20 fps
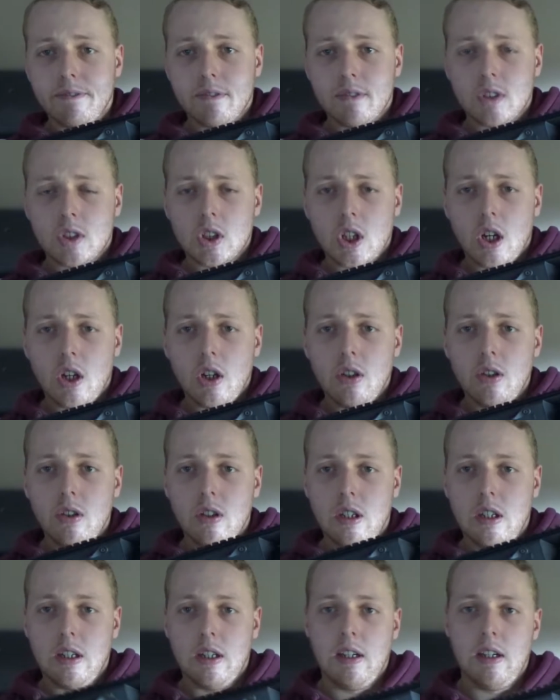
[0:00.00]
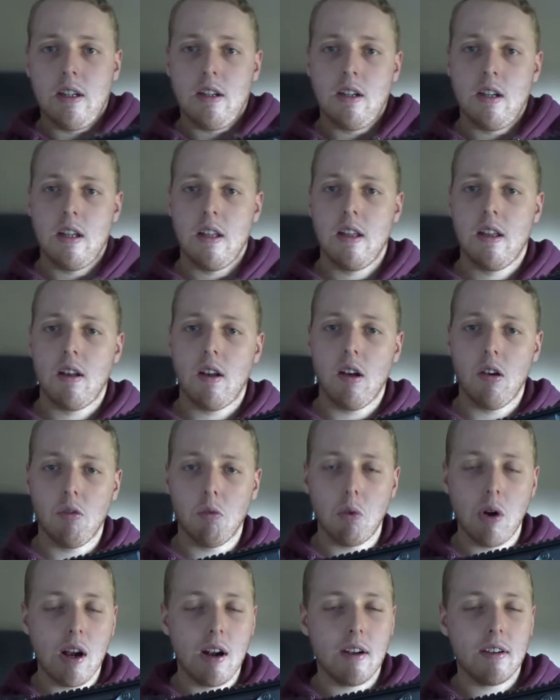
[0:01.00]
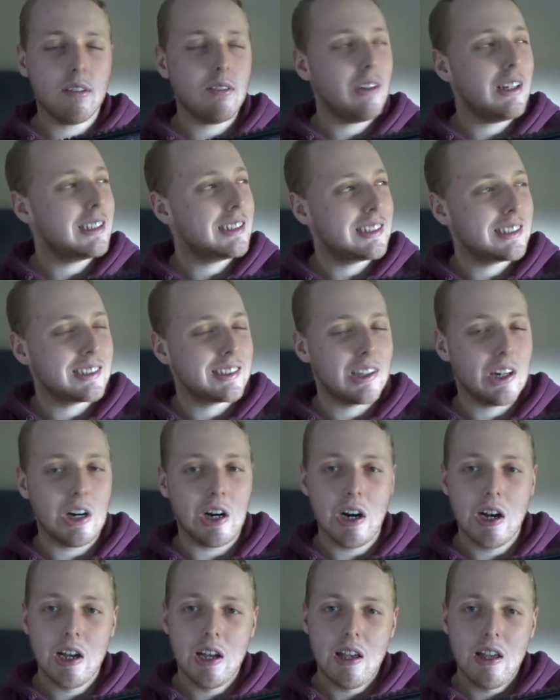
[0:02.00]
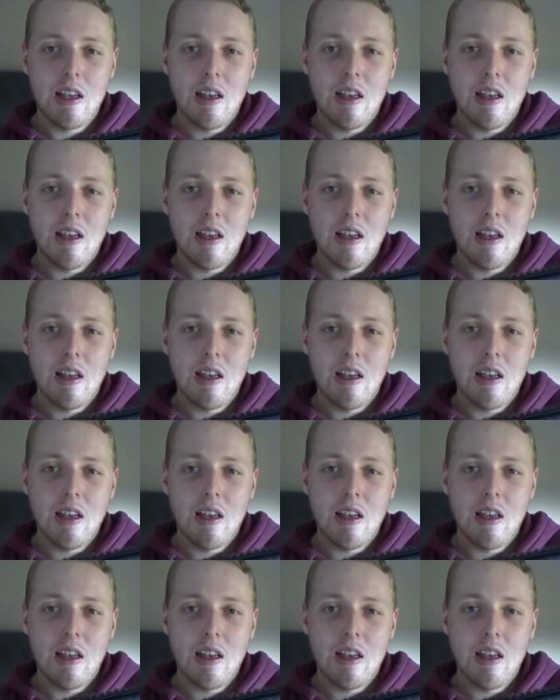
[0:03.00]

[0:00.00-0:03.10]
So where to start?